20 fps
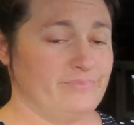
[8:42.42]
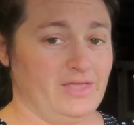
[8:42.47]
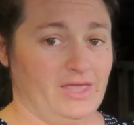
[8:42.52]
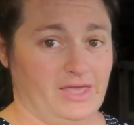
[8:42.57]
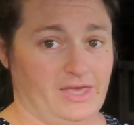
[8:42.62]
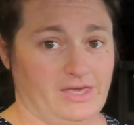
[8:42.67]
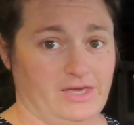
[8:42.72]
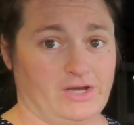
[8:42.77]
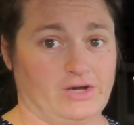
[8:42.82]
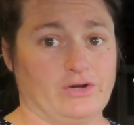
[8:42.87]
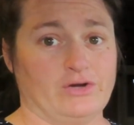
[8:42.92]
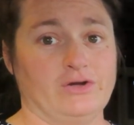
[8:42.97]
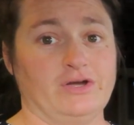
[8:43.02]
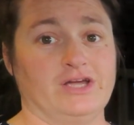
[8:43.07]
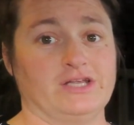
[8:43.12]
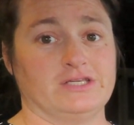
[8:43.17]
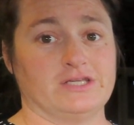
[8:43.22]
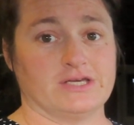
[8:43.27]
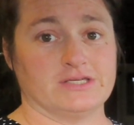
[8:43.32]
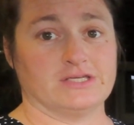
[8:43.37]
here
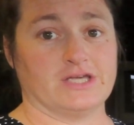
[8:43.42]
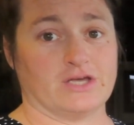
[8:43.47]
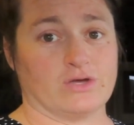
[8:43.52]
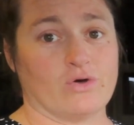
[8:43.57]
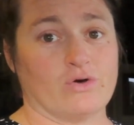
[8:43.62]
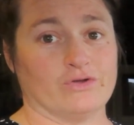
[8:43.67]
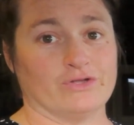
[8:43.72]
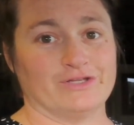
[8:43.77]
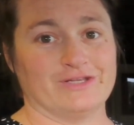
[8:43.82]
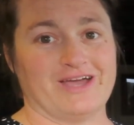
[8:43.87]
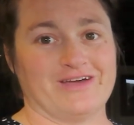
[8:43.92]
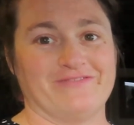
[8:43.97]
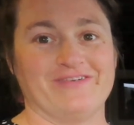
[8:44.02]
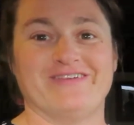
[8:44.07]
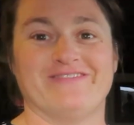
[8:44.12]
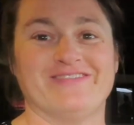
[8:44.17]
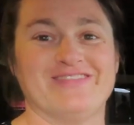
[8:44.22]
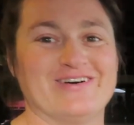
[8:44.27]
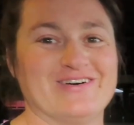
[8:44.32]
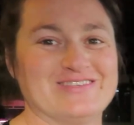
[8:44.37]
it does get cold enough,
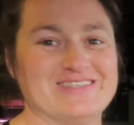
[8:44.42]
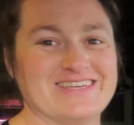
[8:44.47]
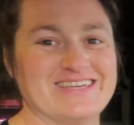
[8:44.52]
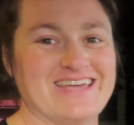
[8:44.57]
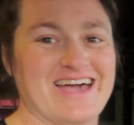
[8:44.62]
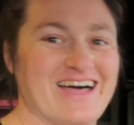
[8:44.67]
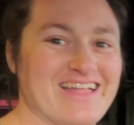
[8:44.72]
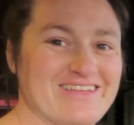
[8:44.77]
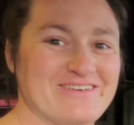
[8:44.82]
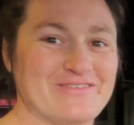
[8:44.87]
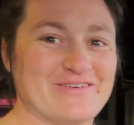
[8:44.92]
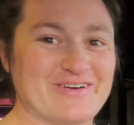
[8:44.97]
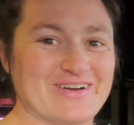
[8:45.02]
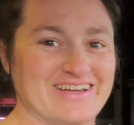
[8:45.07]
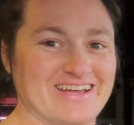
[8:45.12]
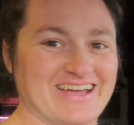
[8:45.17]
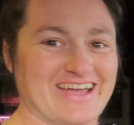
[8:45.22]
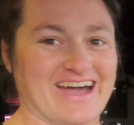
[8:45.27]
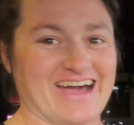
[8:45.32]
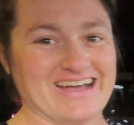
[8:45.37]
even though it's in
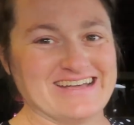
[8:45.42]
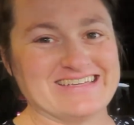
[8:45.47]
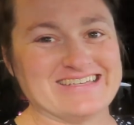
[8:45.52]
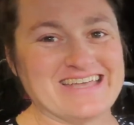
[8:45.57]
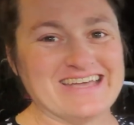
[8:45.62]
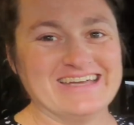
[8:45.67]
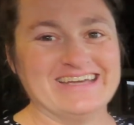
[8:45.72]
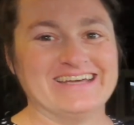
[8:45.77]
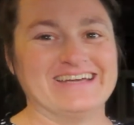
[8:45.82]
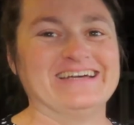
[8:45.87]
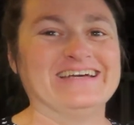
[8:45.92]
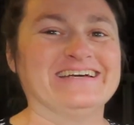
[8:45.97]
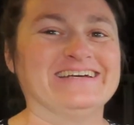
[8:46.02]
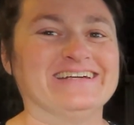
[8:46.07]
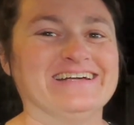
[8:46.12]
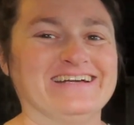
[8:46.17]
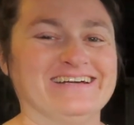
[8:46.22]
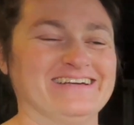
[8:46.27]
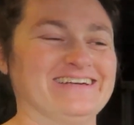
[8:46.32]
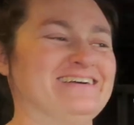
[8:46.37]
California, guys.
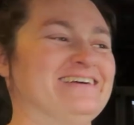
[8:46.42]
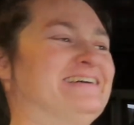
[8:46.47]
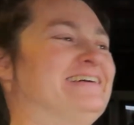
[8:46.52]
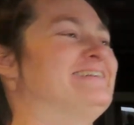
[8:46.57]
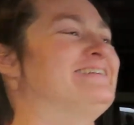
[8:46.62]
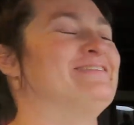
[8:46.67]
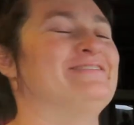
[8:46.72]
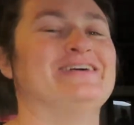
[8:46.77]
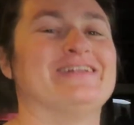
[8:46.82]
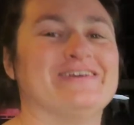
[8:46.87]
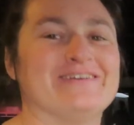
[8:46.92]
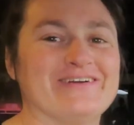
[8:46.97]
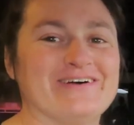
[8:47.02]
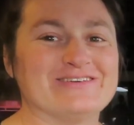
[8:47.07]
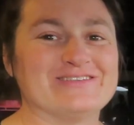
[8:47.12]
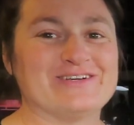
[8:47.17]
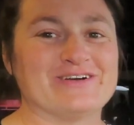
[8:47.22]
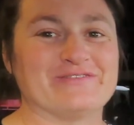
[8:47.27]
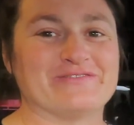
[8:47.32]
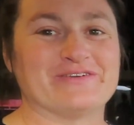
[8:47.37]
We don't
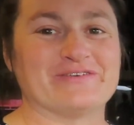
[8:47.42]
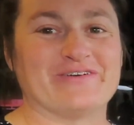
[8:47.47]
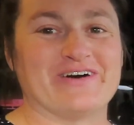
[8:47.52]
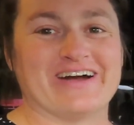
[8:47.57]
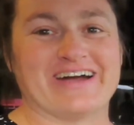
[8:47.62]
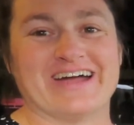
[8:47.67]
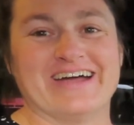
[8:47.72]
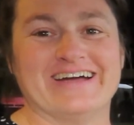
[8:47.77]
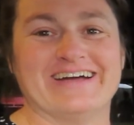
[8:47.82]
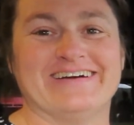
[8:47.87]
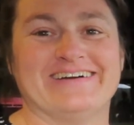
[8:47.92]
all surf to work.